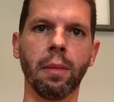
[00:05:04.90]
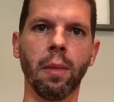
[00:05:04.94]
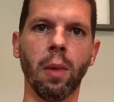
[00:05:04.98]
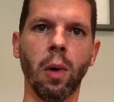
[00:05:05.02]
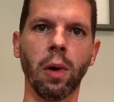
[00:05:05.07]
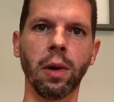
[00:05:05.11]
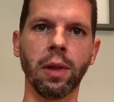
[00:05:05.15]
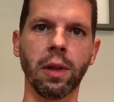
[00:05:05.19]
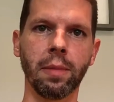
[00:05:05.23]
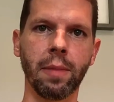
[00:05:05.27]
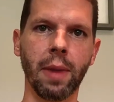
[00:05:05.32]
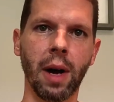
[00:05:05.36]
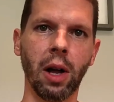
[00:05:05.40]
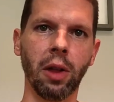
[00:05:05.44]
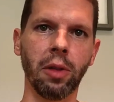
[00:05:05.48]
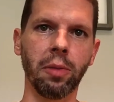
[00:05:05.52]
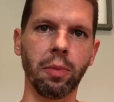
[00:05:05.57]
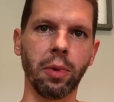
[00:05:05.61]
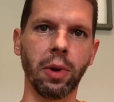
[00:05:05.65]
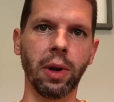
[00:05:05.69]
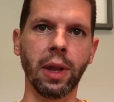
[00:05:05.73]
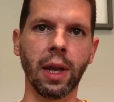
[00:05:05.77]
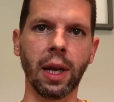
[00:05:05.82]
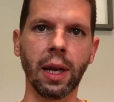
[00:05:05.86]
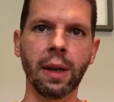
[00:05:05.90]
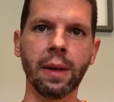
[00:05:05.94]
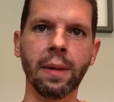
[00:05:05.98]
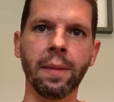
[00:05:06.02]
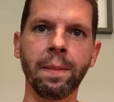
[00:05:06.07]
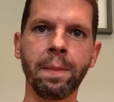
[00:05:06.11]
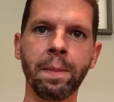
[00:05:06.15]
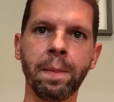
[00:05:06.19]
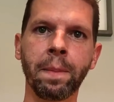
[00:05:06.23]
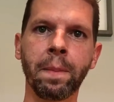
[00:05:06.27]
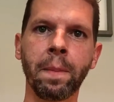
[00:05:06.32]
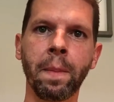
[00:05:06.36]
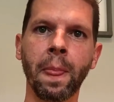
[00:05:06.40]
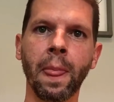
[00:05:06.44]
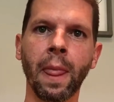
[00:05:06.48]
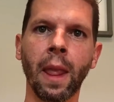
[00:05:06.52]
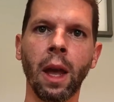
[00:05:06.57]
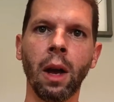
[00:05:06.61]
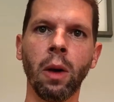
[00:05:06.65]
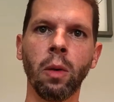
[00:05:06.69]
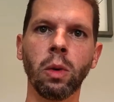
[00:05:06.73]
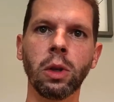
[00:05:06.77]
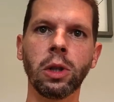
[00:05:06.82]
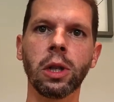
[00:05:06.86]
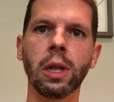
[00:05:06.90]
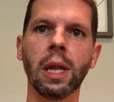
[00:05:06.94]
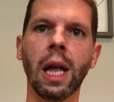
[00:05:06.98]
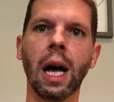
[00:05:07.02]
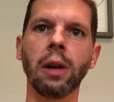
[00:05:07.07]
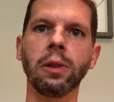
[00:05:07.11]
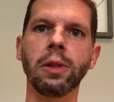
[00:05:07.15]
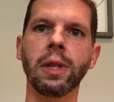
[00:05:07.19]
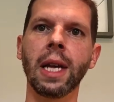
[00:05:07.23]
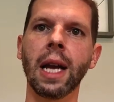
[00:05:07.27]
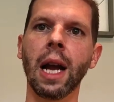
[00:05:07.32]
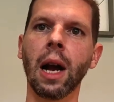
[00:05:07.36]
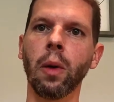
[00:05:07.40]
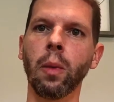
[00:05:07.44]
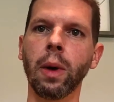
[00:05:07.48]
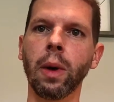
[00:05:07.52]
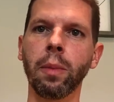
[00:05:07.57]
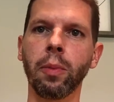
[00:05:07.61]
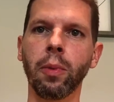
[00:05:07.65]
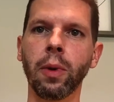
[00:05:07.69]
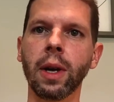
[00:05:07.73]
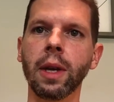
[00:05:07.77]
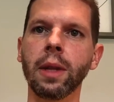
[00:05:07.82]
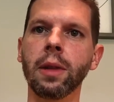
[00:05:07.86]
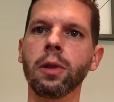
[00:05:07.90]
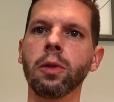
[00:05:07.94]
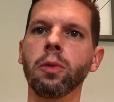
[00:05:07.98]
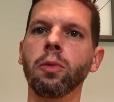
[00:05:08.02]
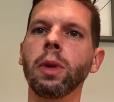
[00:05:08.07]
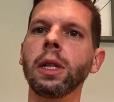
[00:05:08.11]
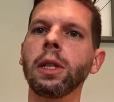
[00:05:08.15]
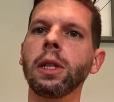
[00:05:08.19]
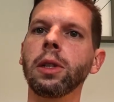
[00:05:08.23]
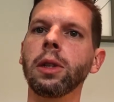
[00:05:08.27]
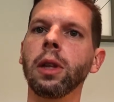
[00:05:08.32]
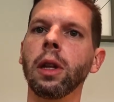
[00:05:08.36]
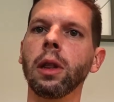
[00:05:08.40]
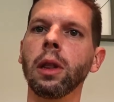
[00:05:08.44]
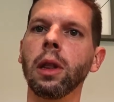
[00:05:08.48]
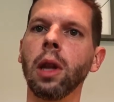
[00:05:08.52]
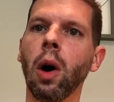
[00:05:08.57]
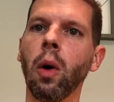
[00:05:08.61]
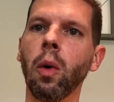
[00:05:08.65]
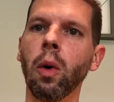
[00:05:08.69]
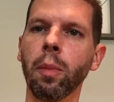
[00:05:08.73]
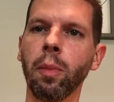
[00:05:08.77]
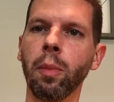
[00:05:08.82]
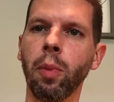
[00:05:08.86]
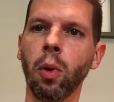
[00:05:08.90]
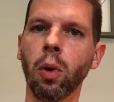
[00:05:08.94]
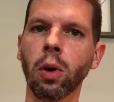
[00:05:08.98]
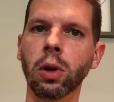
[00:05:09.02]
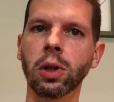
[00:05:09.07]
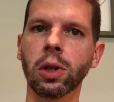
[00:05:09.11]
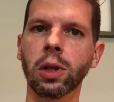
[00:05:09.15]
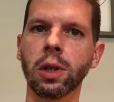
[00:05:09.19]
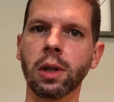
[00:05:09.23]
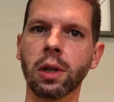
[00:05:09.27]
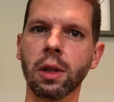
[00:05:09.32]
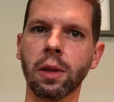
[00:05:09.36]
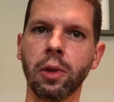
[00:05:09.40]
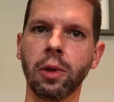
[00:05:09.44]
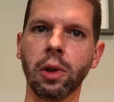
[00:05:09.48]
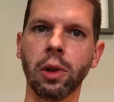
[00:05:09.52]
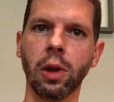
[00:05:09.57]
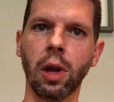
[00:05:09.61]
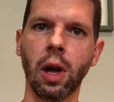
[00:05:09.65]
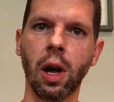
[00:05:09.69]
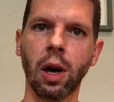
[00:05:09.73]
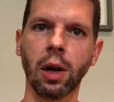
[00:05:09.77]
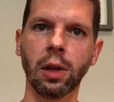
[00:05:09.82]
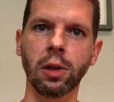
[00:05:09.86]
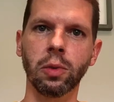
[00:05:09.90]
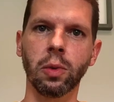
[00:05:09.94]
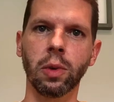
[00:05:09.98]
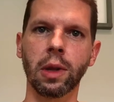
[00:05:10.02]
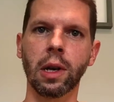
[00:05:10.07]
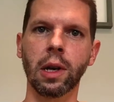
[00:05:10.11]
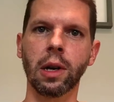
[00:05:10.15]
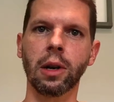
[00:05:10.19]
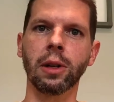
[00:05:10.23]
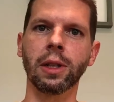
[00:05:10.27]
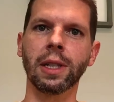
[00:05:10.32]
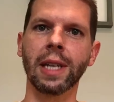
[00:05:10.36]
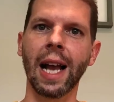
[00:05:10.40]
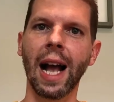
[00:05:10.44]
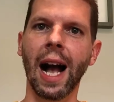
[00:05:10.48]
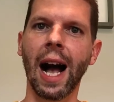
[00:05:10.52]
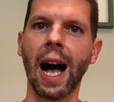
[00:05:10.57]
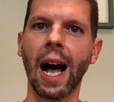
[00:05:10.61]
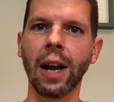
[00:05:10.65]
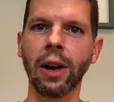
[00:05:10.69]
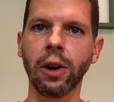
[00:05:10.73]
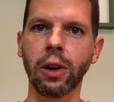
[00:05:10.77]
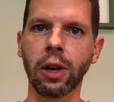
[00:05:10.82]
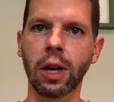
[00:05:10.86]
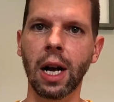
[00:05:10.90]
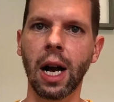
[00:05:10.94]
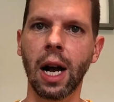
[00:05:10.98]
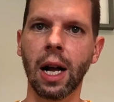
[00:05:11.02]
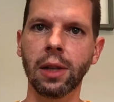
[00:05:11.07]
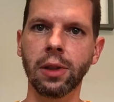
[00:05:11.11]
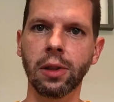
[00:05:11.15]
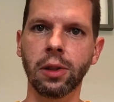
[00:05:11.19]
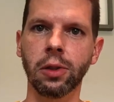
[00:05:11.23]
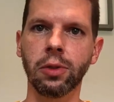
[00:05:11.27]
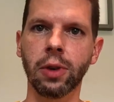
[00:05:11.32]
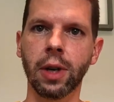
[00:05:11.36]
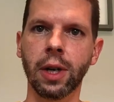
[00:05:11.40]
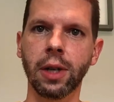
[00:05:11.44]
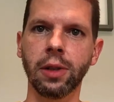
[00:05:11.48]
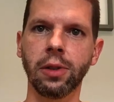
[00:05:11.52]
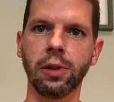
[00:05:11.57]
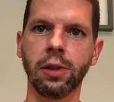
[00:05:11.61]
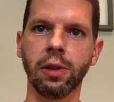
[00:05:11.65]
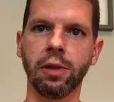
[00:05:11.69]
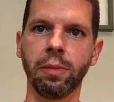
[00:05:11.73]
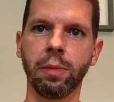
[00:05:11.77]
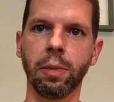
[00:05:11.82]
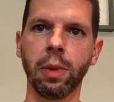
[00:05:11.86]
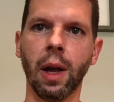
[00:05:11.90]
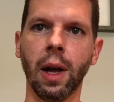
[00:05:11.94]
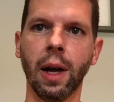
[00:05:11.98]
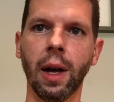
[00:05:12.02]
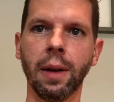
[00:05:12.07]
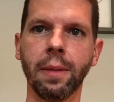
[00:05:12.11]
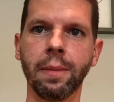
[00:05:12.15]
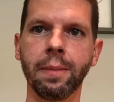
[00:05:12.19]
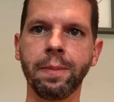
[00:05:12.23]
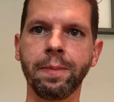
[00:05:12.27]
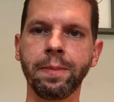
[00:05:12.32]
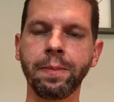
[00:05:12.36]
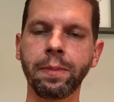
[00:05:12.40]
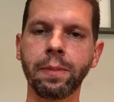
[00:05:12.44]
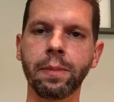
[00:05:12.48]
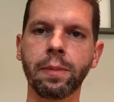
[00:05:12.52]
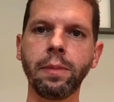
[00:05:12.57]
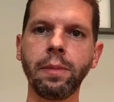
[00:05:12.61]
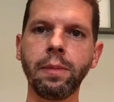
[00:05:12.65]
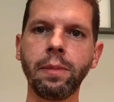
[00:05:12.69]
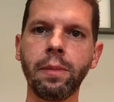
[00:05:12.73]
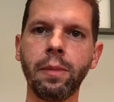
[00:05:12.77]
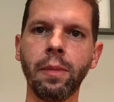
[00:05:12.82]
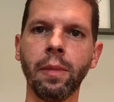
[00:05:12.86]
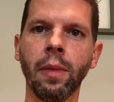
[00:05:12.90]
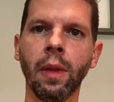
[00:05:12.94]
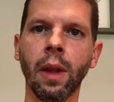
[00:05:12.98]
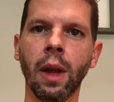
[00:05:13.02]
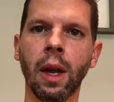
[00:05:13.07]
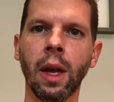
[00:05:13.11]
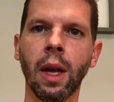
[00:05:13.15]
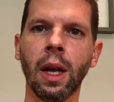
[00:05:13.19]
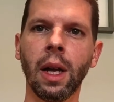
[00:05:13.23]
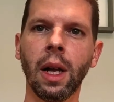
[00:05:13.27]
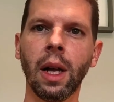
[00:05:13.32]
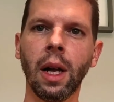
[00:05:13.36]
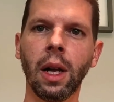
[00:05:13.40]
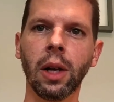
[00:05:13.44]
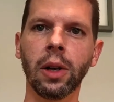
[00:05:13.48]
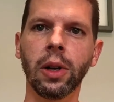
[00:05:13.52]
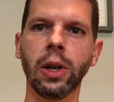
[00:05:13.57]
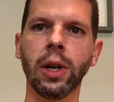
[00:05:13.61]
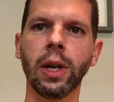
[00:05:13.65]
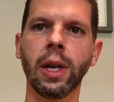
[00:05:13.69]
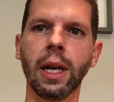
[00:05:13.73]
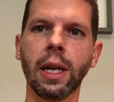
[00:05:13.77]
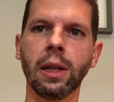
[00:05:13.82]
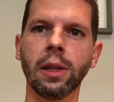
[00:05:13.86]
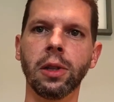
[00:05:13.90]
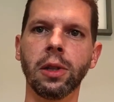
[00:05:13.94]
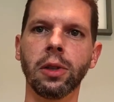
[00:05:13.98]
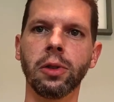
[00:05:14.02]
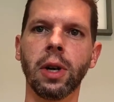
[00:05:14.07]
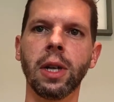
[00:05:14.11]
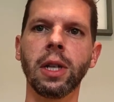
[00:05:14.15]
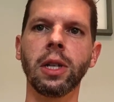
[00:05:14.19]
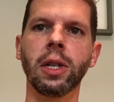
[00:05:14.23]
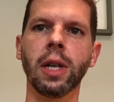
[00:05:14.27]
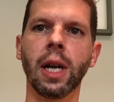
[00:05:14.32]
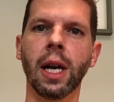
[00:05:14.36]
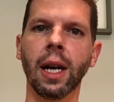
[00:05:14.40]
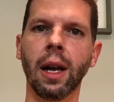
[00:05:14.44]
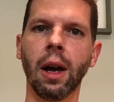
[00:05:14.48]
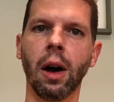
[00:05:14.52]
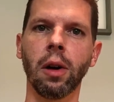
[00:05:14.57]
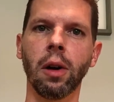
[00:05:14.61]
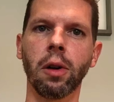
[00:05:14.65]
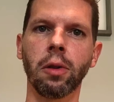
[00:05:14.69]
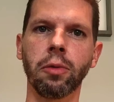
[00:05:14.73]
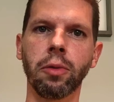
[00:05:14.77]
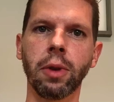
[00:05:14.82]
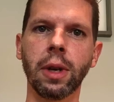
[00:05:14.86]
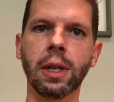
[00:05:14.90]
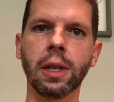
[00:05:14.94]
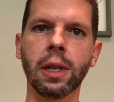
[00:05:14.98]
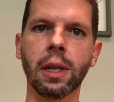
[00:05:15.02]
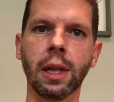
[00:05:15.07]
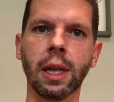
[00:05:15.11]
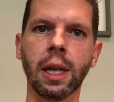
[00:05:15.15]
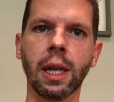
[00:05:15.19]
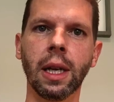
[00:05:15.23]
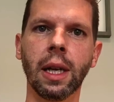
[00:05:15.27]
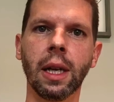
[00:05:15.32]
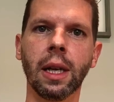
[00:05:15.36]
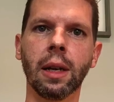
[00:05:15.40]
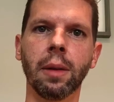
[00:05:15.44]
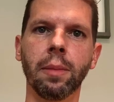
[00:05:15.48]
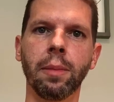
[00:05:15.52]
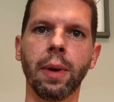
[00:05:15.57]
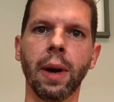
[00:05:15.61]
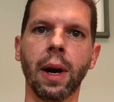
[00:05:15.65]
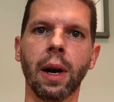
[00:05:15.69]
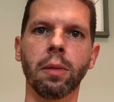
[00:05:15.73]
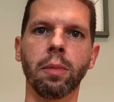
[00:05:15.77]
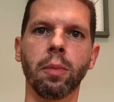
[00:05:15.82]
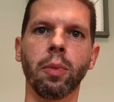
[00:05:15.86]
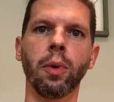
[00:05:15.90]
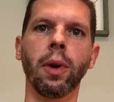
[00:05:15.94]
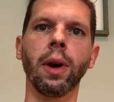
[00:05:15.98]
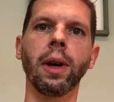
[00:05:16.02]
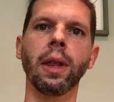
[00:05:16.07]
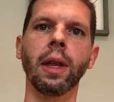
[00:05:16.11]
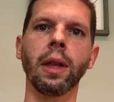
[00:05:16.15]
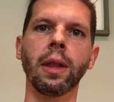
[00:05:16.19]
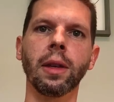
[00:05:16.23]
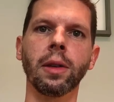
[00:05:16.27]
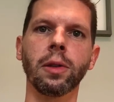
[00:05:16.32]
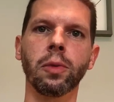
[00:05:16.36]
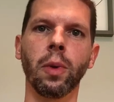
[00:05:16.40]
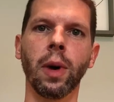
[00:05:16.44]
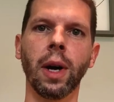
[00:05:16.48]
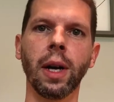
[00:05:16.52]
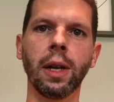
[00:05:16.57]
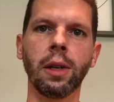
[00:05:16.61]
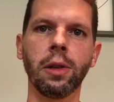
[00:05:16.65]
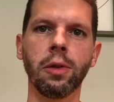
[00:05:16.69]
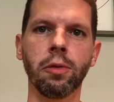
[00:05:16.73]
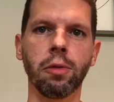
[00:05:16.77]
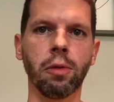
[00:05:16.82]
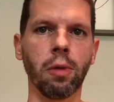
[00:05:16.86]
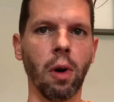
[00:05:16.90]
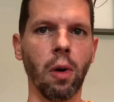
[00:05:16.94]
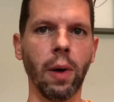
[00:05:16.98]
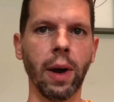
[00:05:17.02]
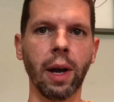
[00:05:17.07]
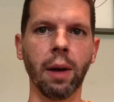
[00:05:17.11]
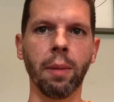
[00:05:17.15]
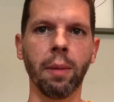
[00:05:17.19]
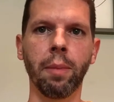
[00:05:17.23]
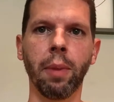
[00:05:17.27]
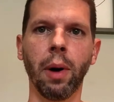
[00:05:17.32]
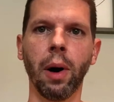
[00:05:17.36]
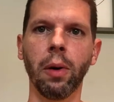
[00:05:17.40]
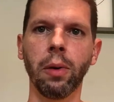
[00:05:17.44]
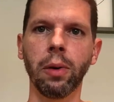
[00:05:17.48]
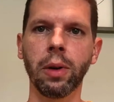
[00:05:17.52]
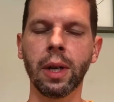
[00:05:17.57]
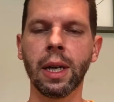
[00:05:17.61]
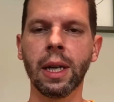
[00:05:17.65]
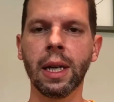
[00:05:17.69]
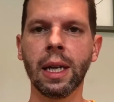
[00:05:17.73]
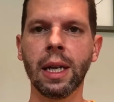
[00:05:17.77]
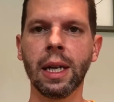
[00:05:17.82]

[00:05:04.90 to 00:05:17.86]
more than mouth breathing, which allows the air we breathe to reach the lower portions of the lungs where there is a higher concentration of blood. A good illustration I encountered recently compared breathing this way to rowing a boat,